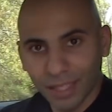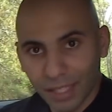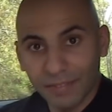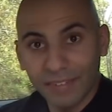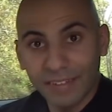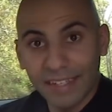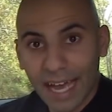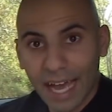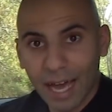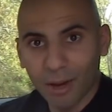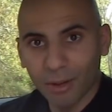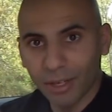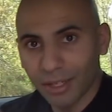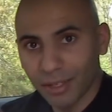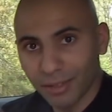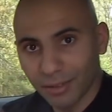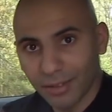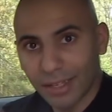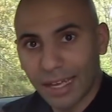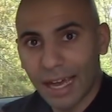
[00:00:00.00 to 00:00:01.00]
leave it to
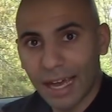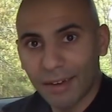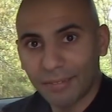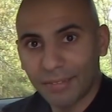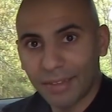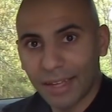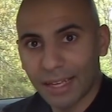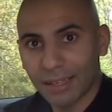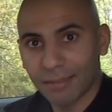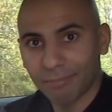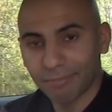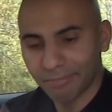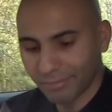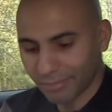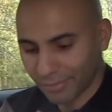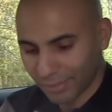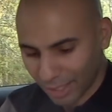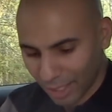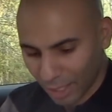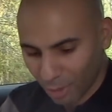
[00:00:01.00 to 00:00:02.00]
Audi to have that
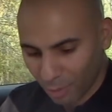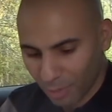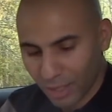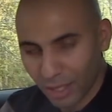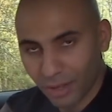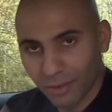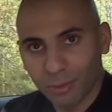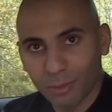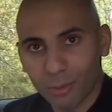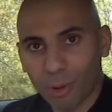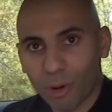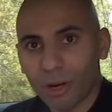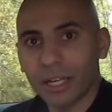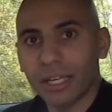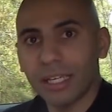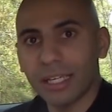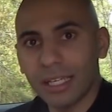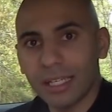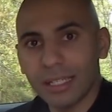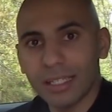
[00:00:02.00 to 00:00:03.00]
little bit of
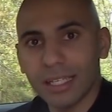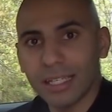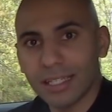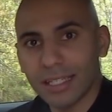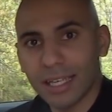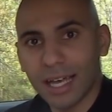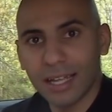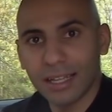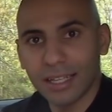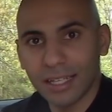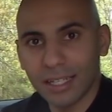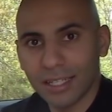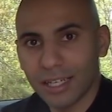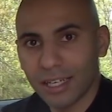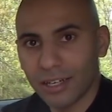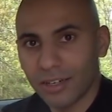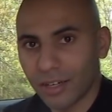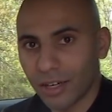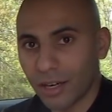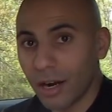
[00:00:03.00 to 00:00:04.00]
quirkiness inside the
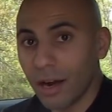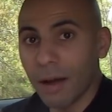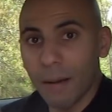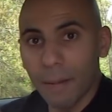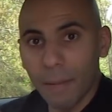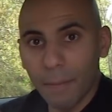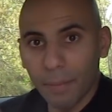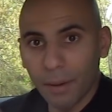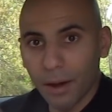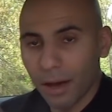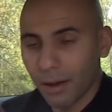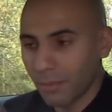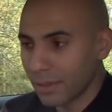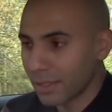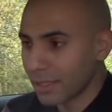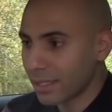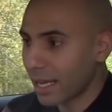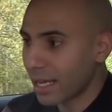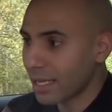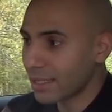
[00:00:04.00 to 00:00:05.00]
interior. But
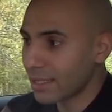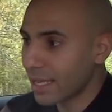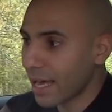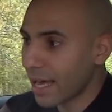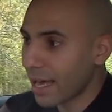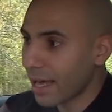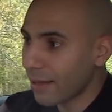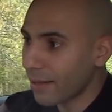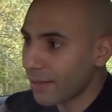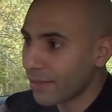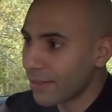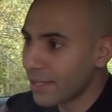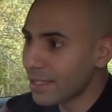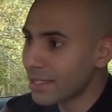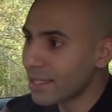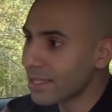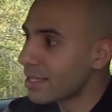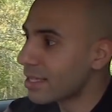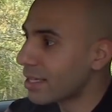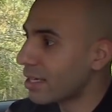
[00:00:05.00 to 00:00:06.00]
besides that,
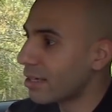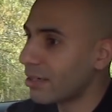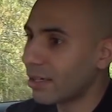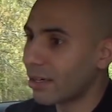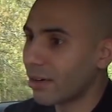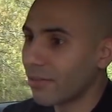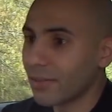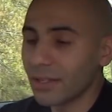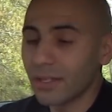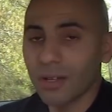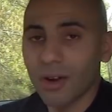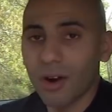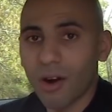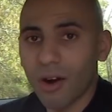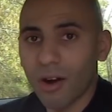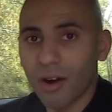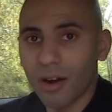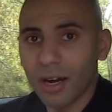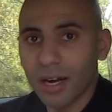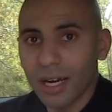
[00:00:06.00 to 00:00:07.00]
this interior of this
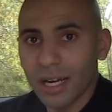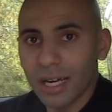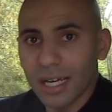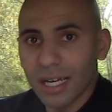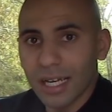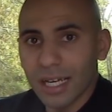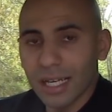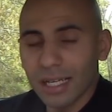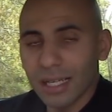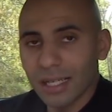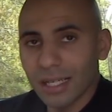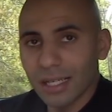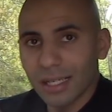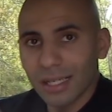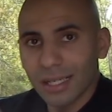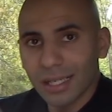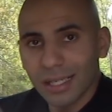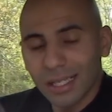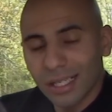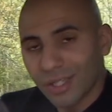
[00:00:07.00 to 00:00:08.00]
car
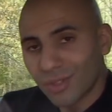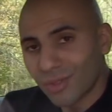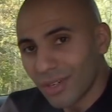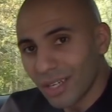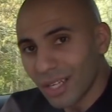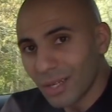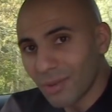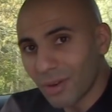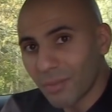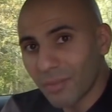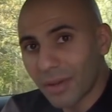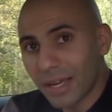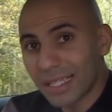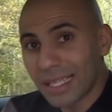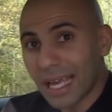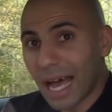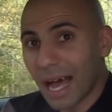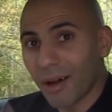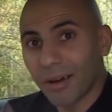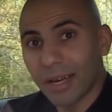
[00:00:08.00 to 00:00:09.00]
is really what
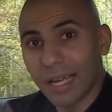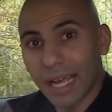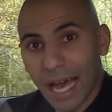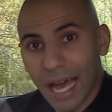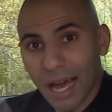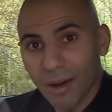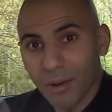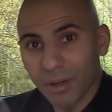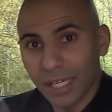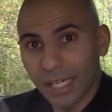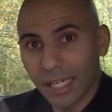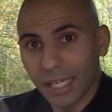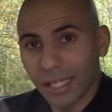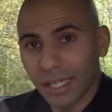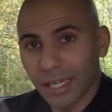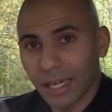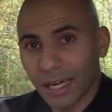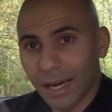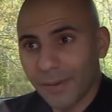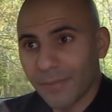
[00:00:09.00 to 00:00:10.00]
makes Audi Audi.
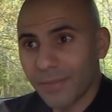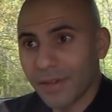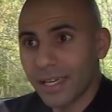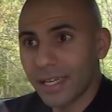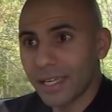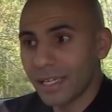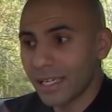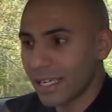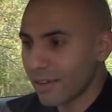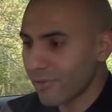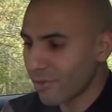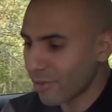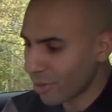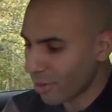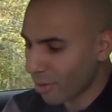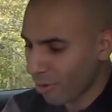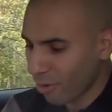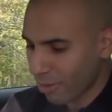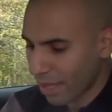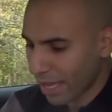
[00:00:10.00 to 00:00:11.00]
I mean,
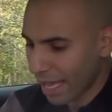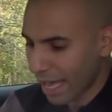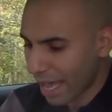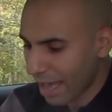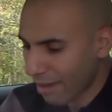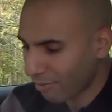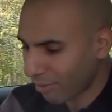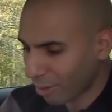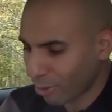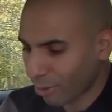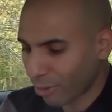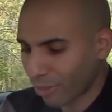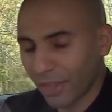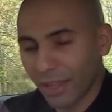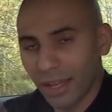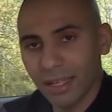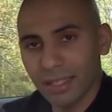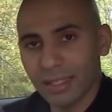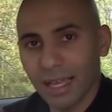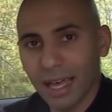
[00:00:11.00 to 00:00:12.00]
even though they have little
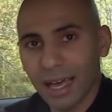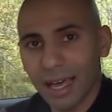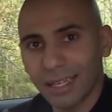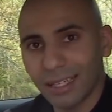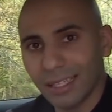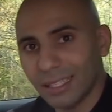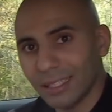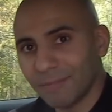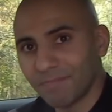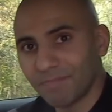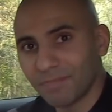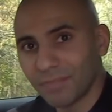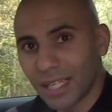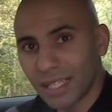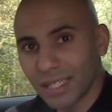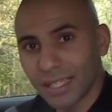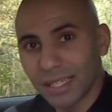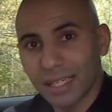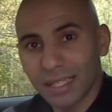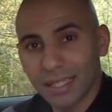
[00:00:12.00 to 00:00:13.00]
things that
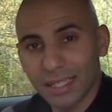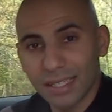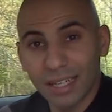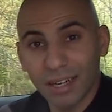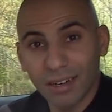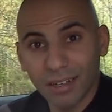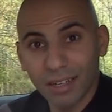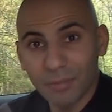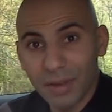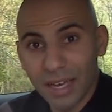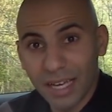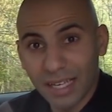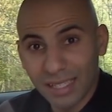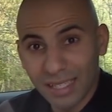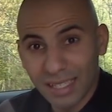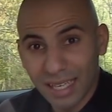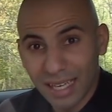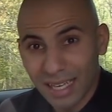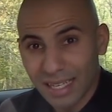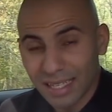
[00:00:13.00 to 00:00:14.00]
doesn't necessarily make
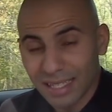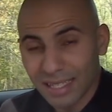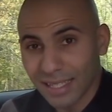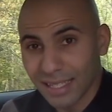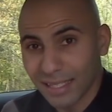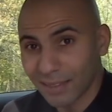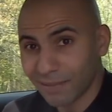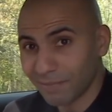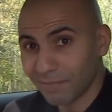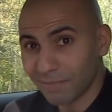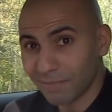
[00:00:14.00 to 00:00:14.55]
sense,